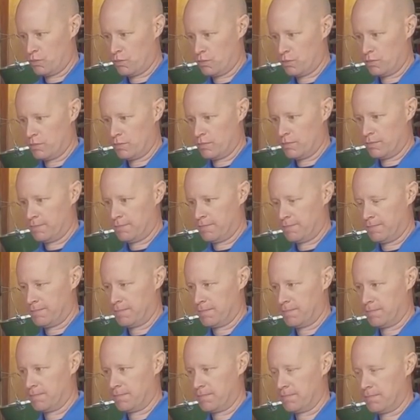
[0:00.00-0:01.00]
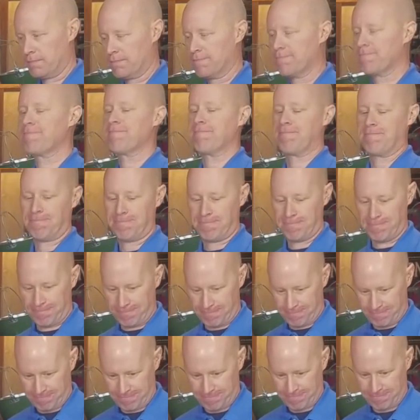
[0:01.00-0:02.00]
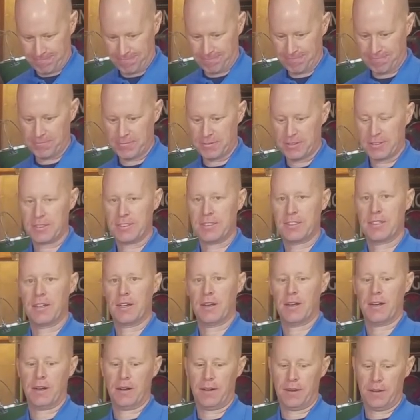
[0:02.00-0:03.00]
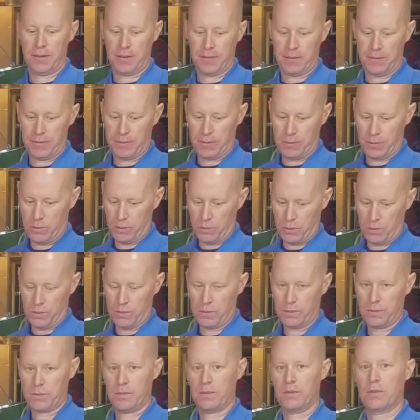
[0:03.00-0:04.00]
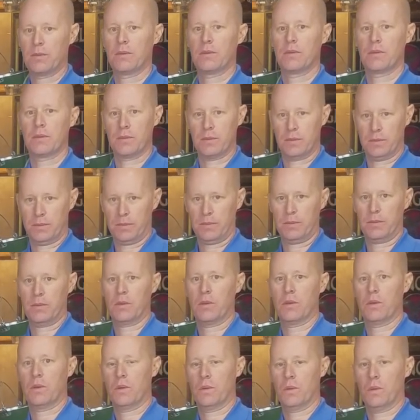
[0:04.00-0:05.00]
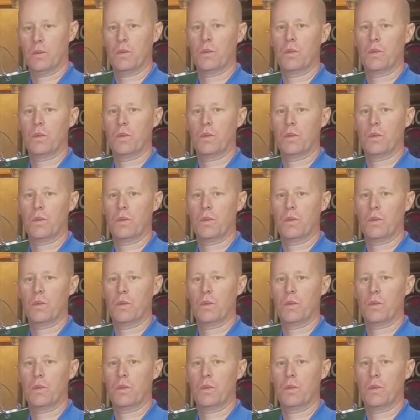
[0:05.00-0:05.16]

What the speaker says: No words are spoken by the person on screen.